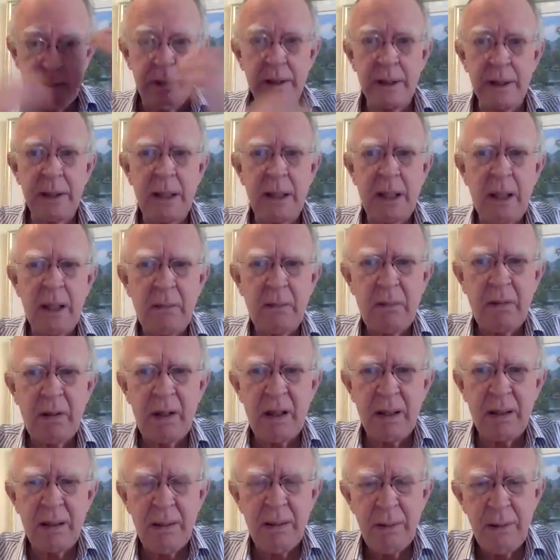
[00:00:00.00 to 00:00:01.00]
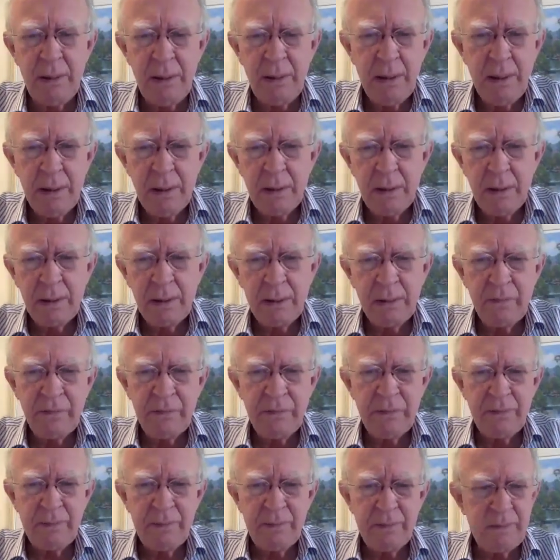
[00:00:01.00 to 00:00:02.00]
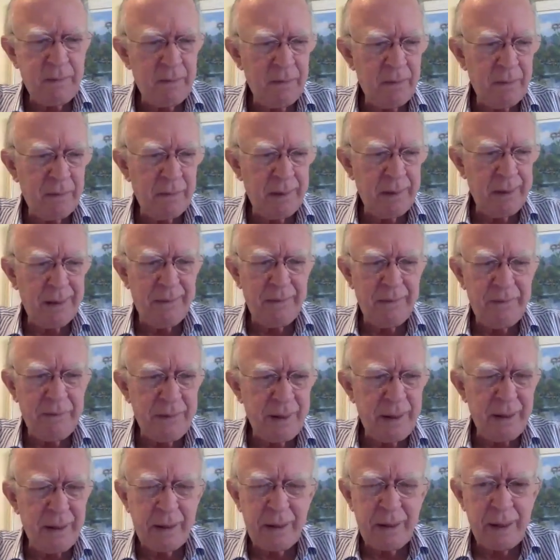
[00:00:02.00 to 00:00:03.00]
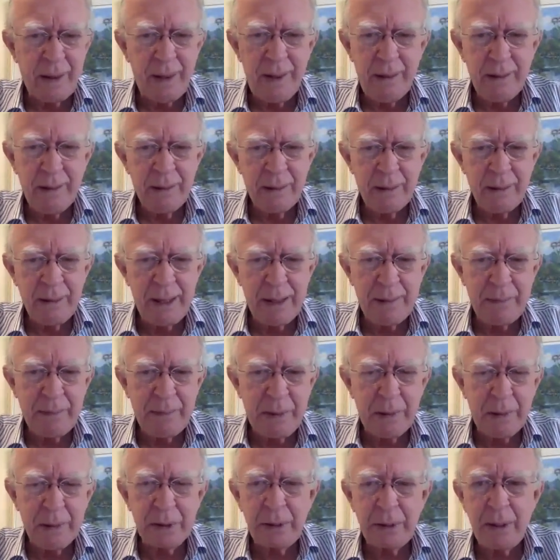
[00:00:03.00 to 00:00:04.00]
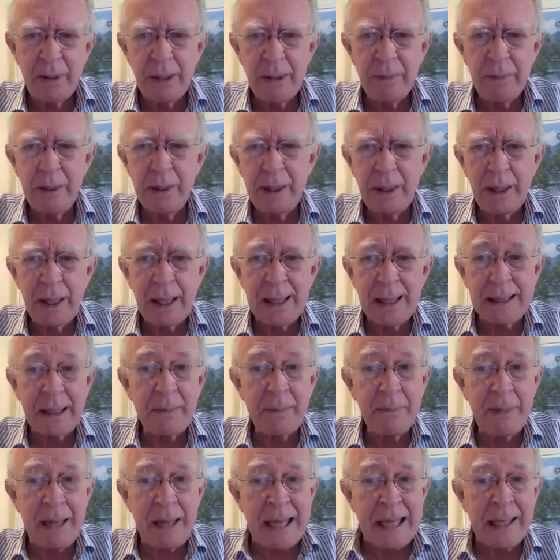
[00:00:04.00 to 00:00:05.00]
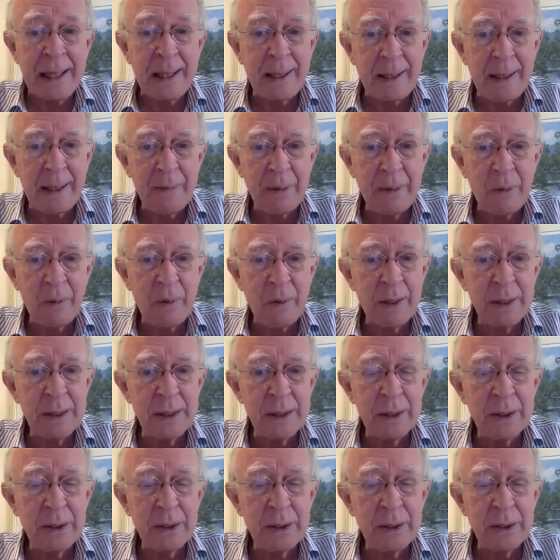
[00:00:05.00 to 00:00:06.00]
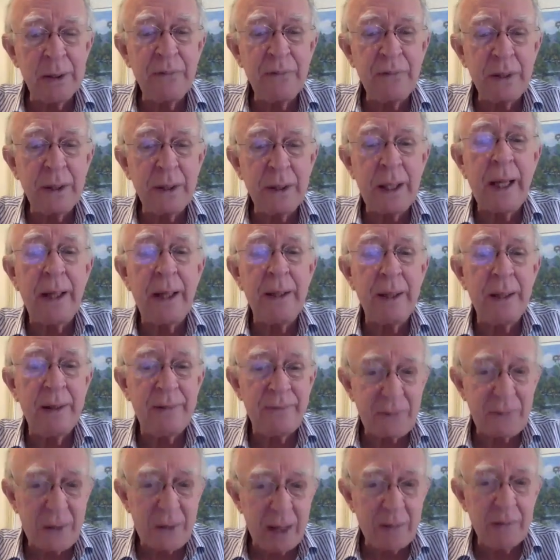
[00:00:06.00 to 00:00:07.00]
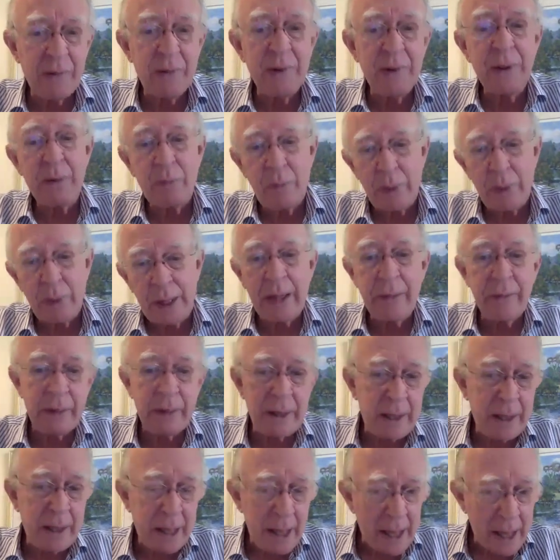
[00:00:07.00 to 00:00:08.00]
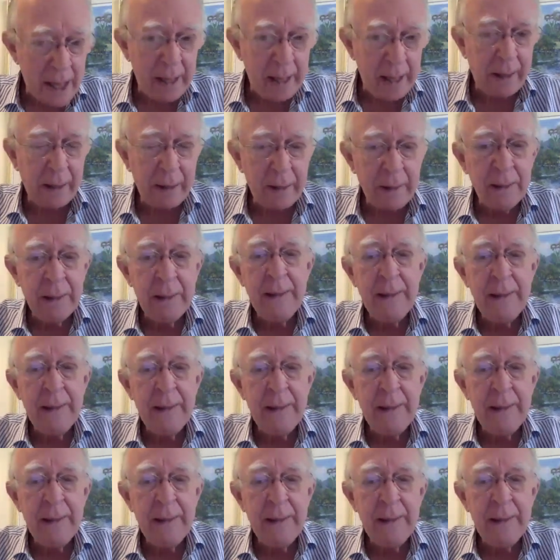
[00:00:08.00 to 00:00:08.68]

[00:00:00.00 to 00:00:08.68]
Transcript: you might say, what? Okay, that builds credibility as a banker, but what does it do for the environment that we are in now?